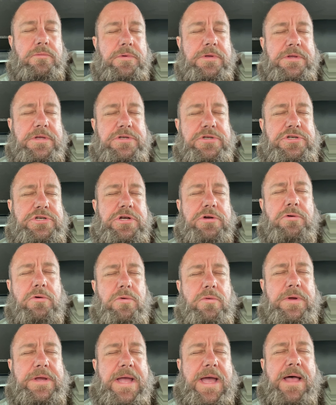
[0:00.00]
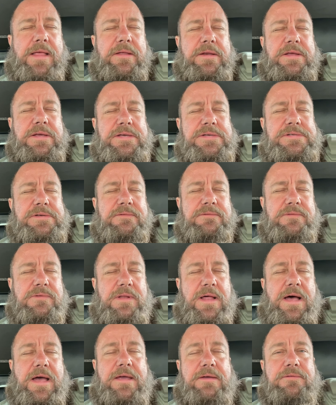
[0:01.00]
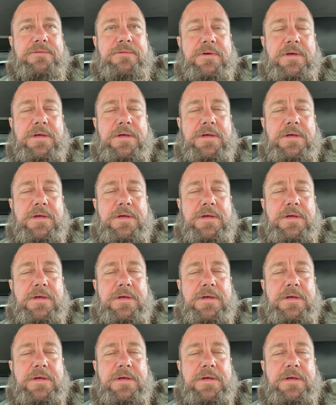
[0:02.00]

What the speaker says: the general realities of life,